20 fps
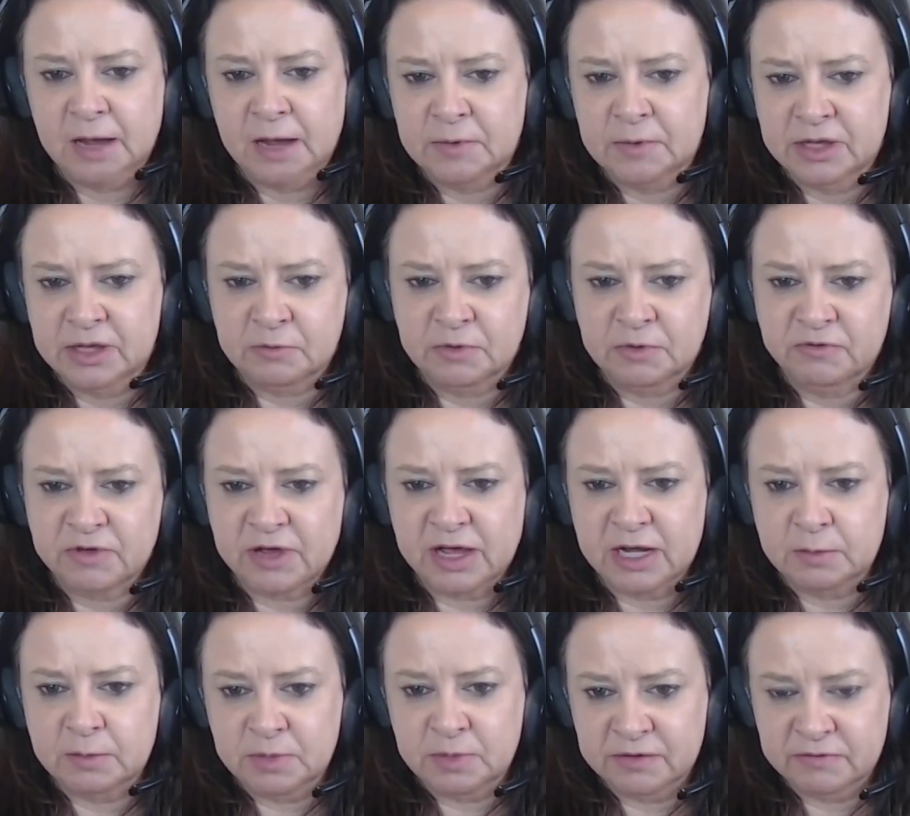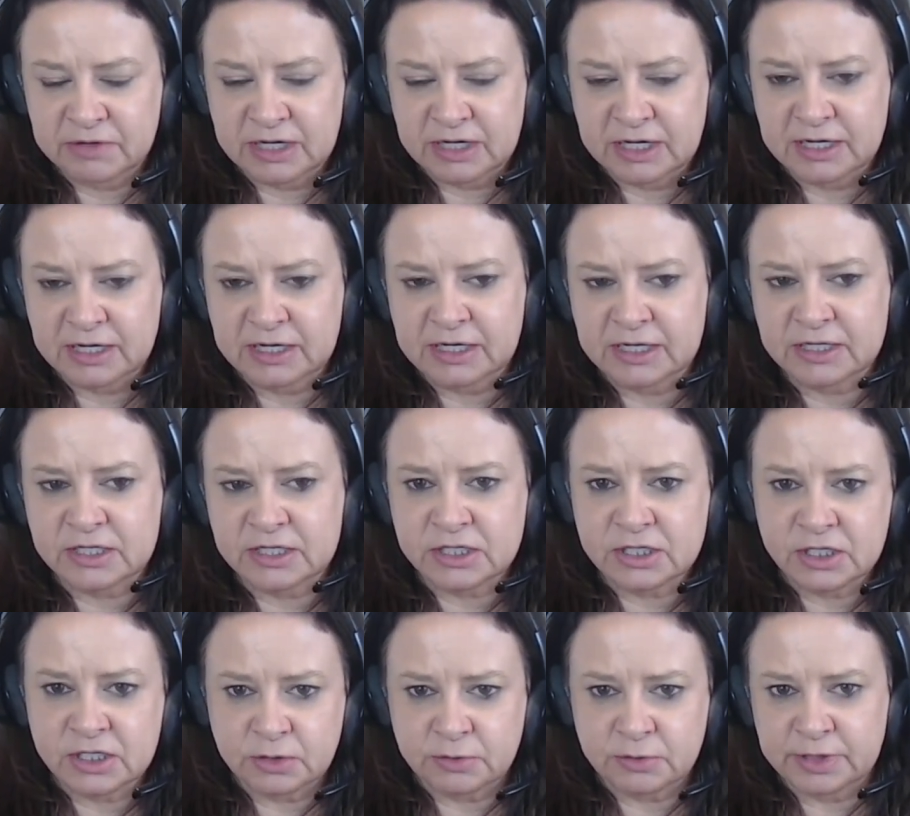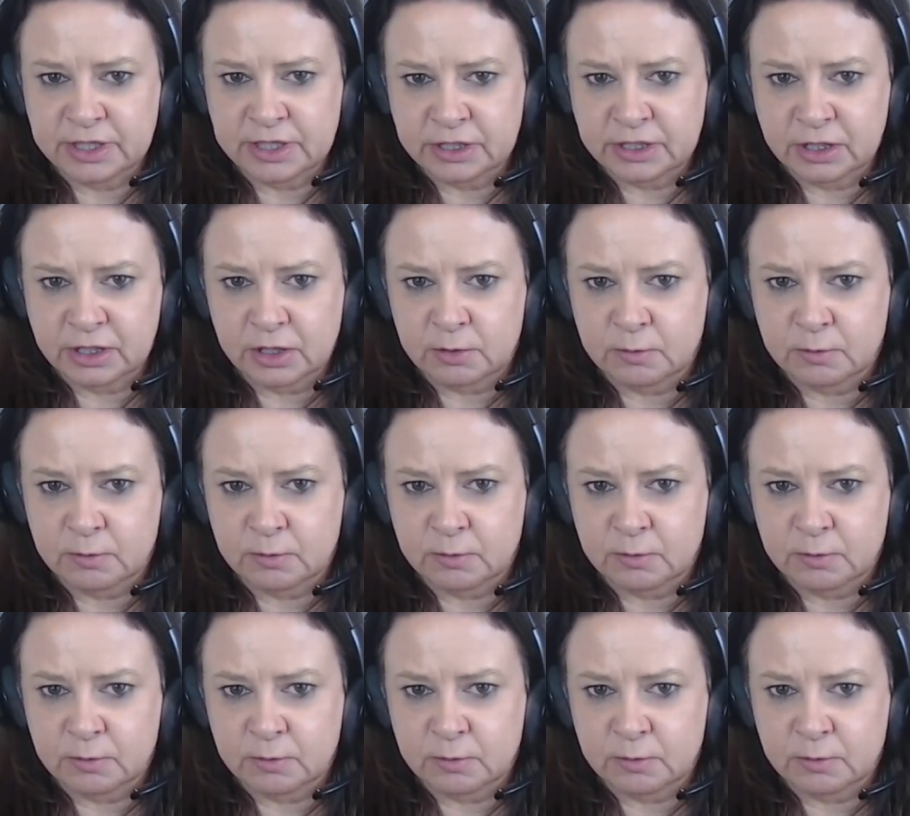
And then we've kind of pivoted into doing,